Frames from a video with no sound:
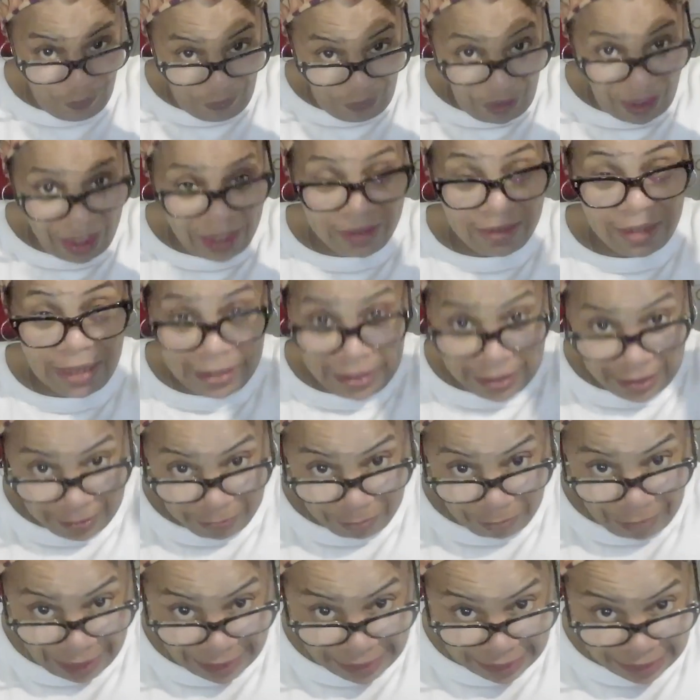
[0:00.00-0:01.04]
As I sip
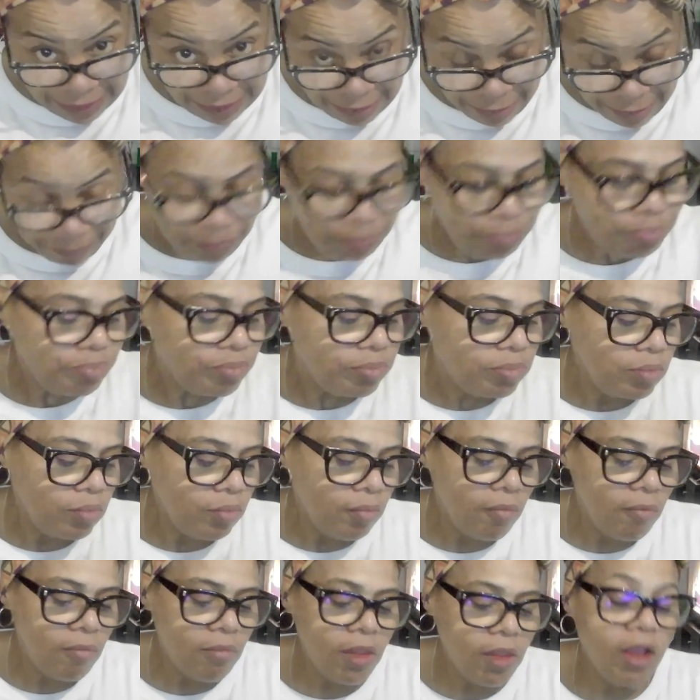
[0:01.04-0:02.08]
my tea,
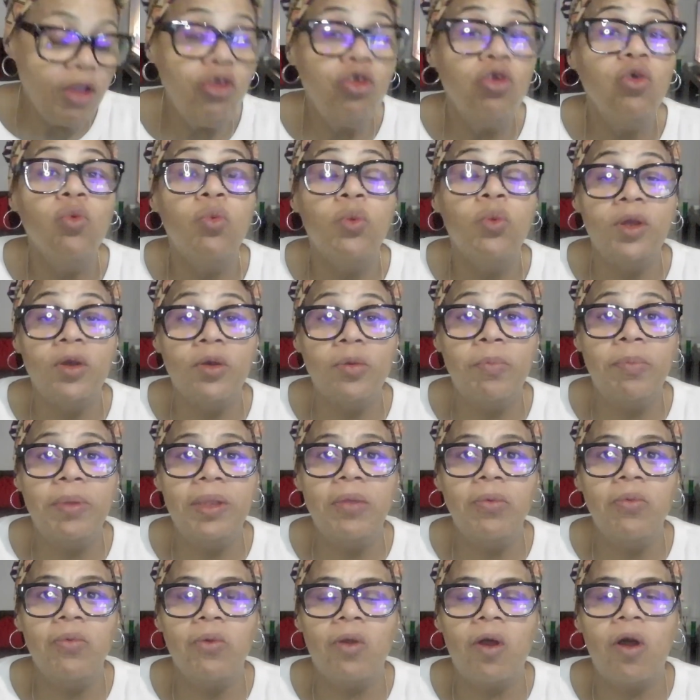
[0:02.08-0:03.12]
you will
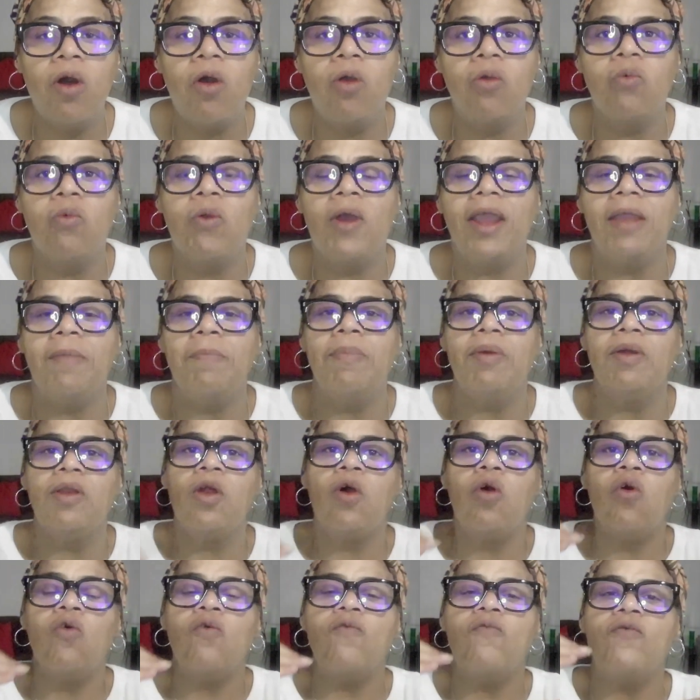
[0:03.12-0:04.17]
be all right, but
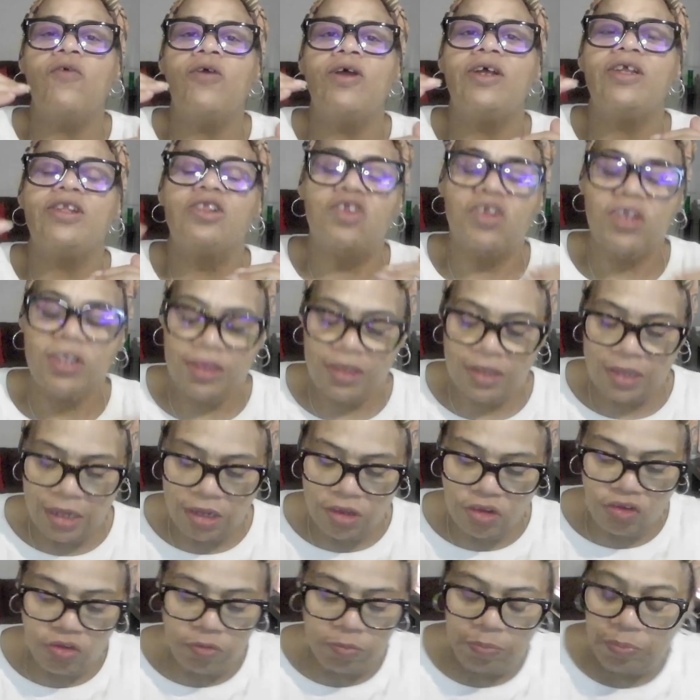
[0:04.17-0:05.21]
over a
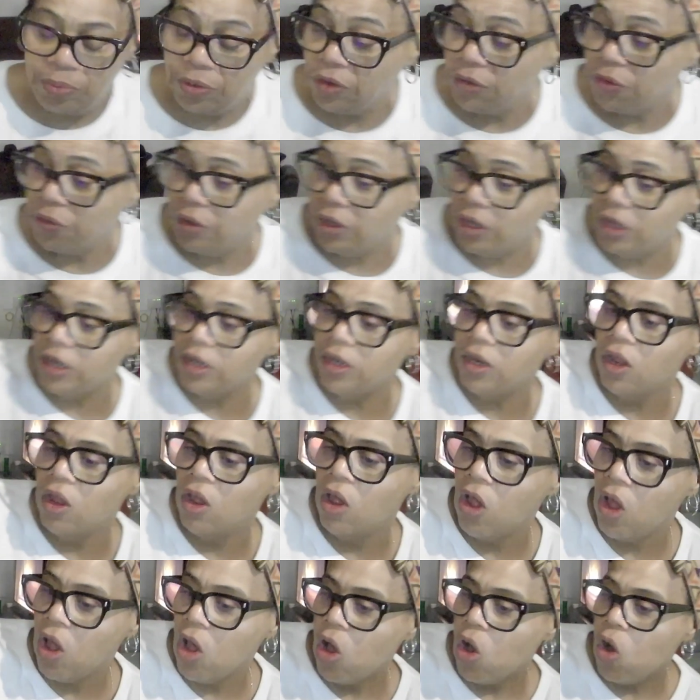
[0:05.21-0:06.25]
gestation period,
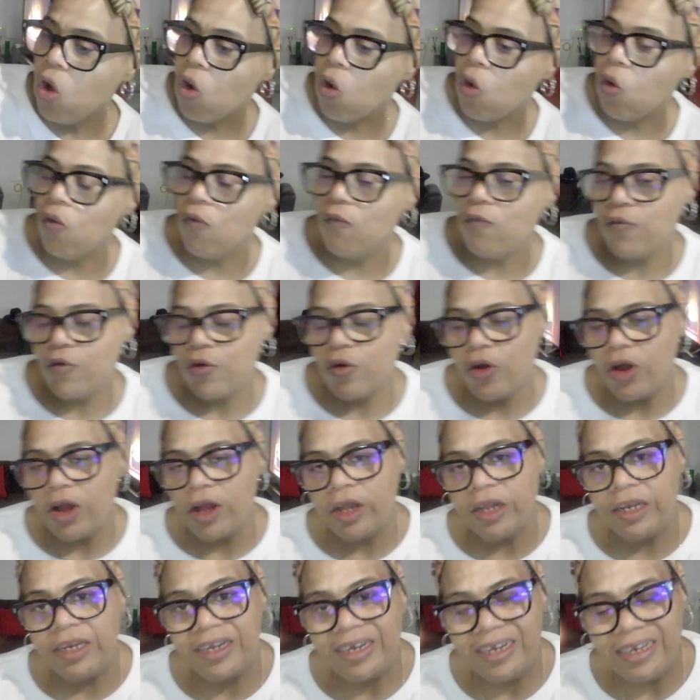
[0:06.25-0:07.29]
over
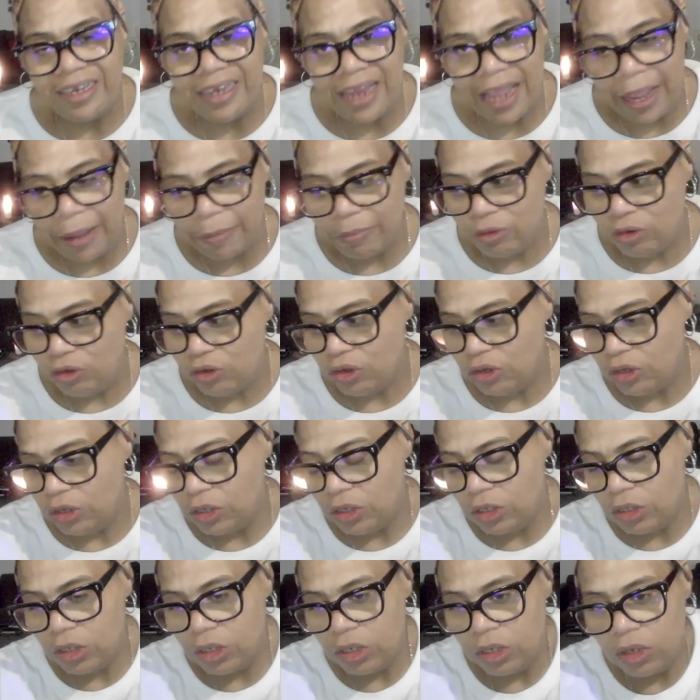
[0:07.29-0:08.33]
an
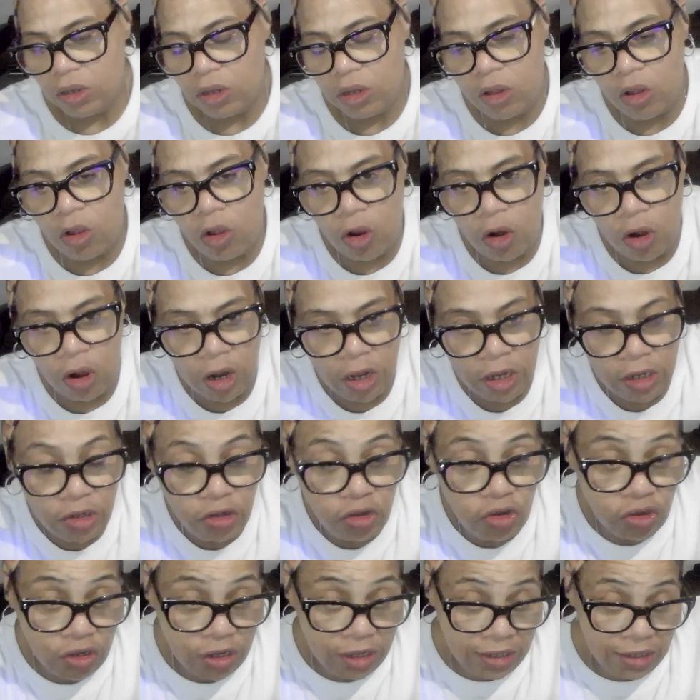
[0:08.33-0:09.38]
adaptation or
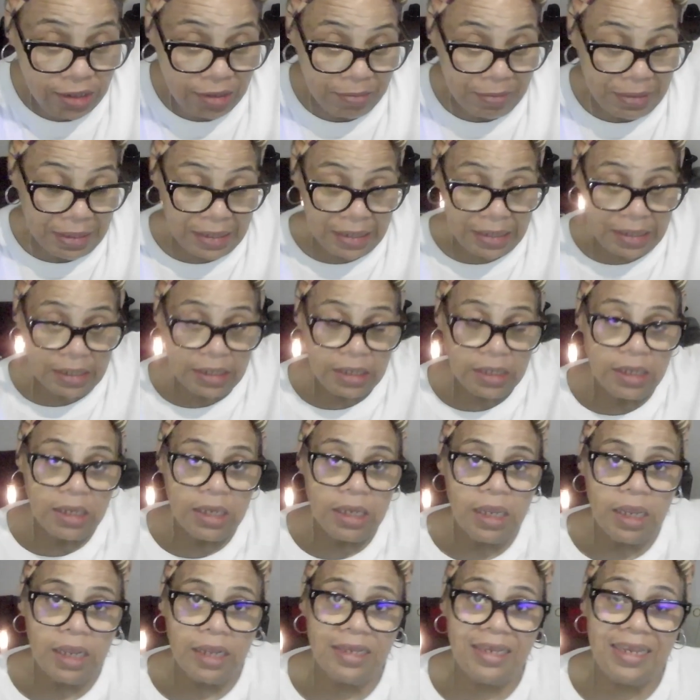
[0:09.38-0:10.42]
adjustment,
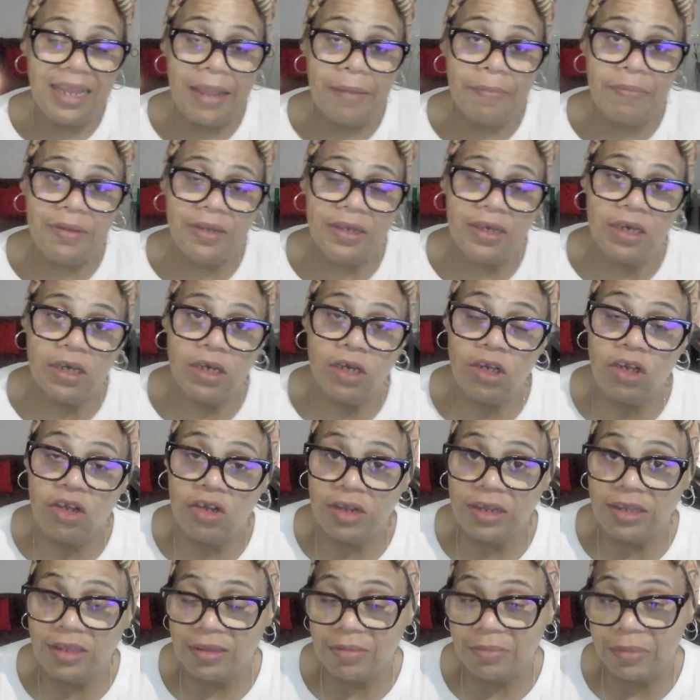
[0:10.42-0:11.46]
adapting an
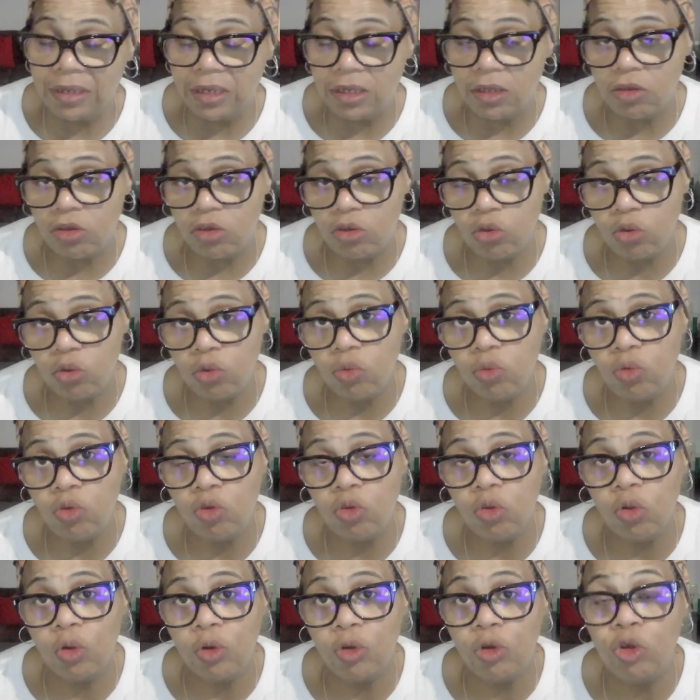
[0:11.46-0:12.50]
adjustment to
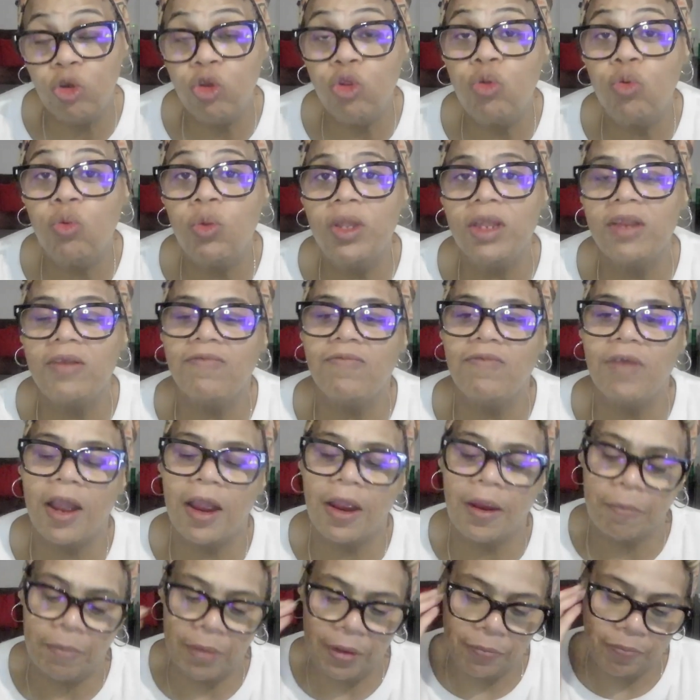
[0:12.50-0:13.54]
your new
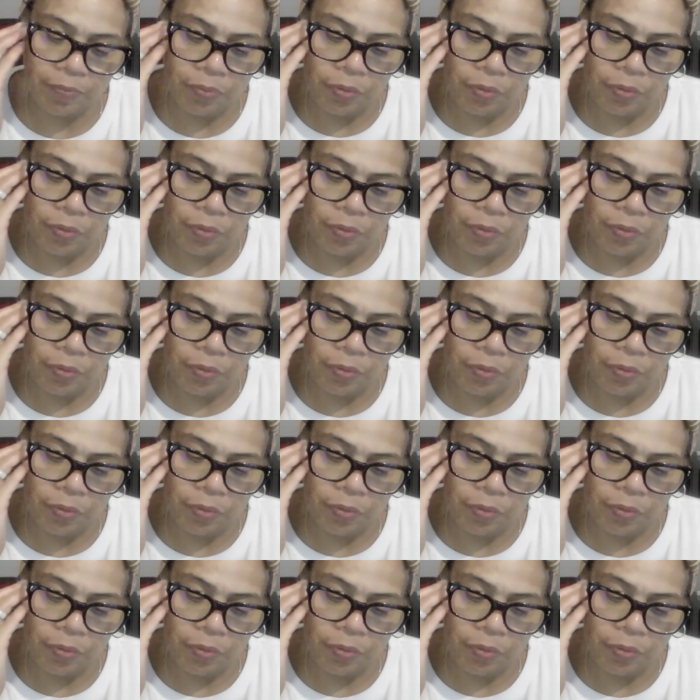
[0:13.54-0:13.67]
environment.